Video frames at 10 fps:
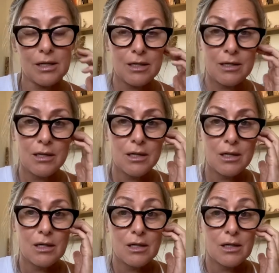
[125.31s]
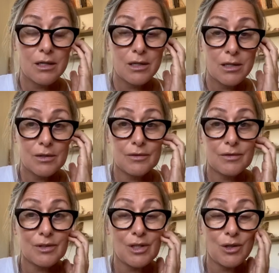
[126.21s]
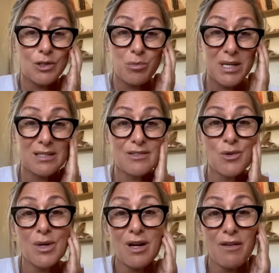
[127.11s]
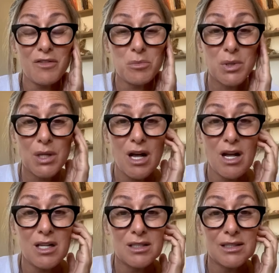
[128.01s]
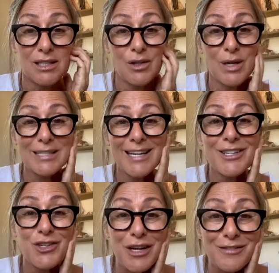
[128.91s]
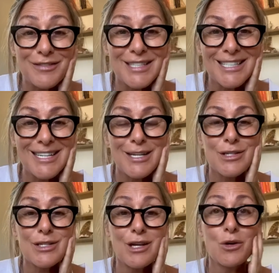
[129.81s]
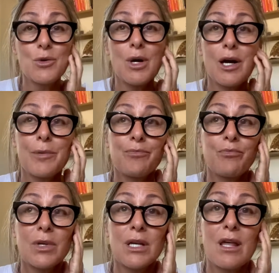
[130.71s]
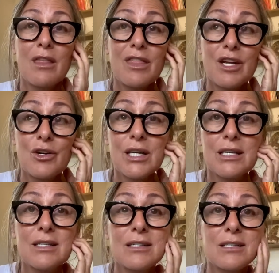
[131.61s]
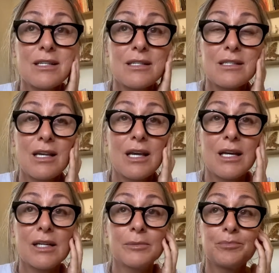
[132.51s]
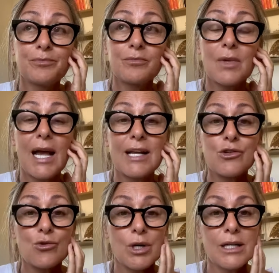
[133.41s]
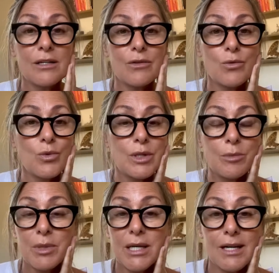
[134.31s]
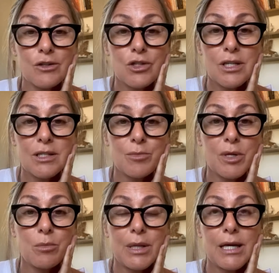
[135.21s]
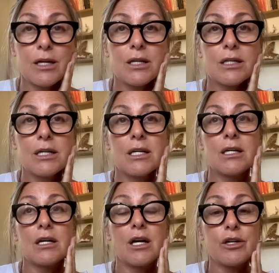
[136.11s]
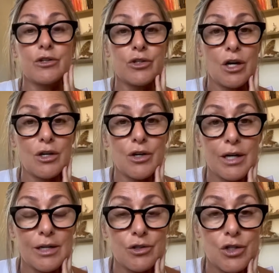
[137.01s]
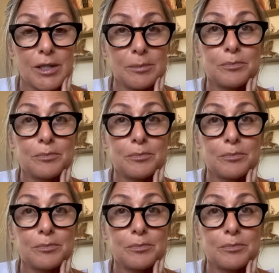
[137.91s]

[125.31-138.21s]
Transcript: And, you know, it's been so uncomfortable, I'll take a shift. So Therius is a asteroid, really big energy. It's been a player, hunter-stalker energy.